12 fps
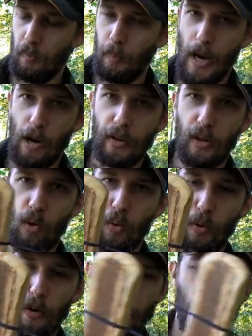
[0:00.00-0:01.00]

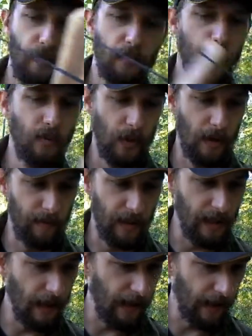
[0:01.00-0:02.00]
paracord or whatever you
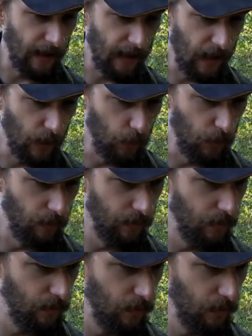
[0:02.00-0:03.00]
got on hand,
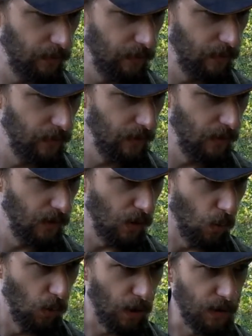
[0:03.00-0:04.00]

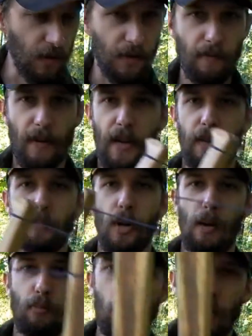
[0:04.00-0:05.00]
would work just fine
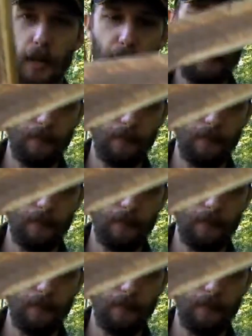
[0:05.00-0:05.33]
probably.